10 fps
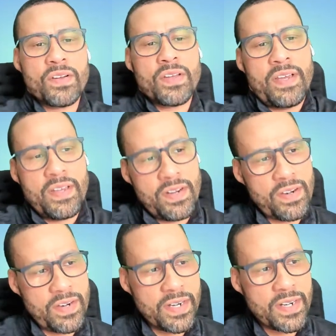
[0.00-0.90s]
Okay, all
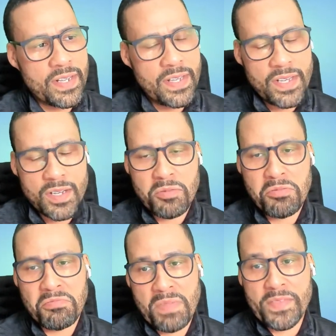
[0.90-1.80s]
right,
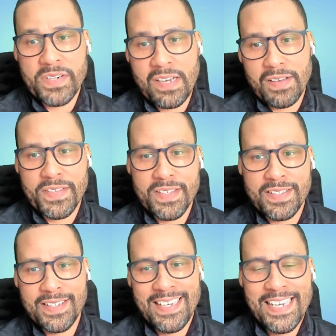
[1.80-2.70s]
cool. I'll have to.
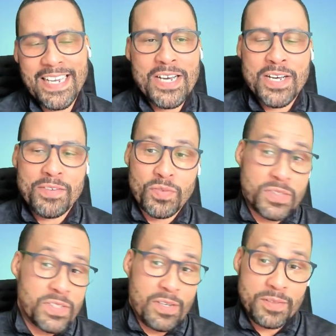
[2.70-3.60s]

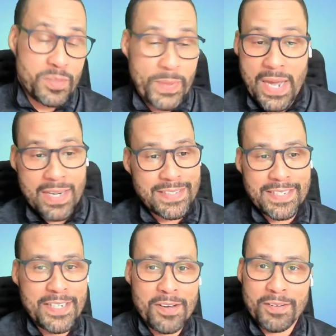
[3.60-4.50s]
So to be honest,
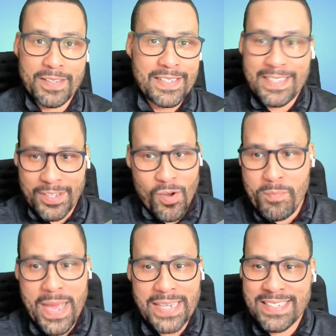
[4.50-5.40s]
going
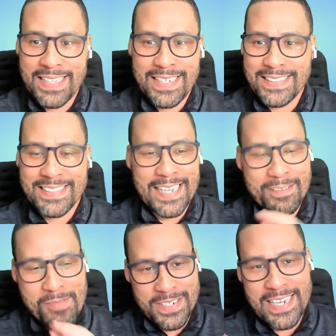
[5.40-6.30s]
back to this, like
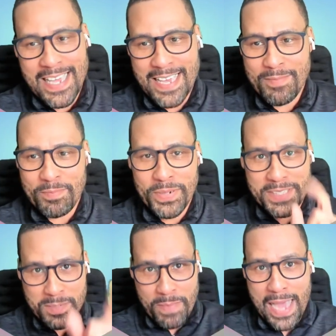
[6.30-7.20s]
once I put
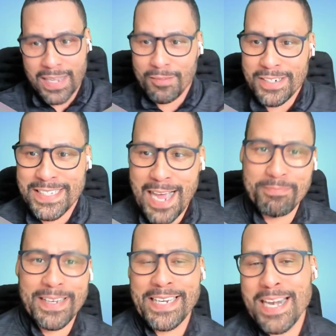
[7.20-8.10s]
this back on the top of
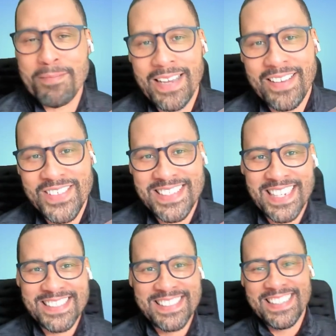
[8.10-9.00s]
my camera, I haven't
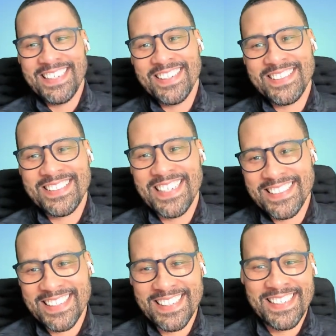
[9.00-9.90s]
touched it,
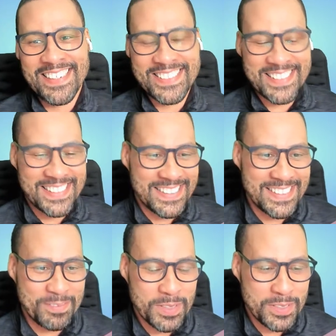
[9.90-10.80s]
since it's
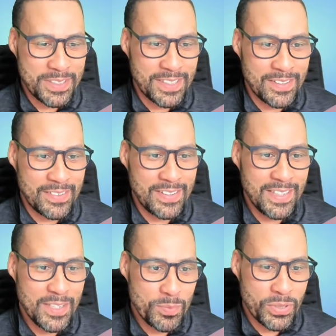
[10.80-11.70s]
been,
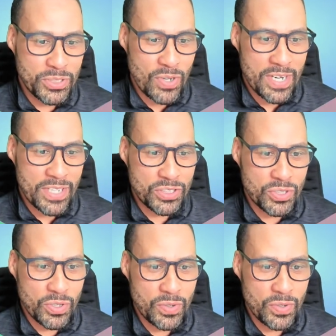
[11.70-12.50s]
pretty tried and true.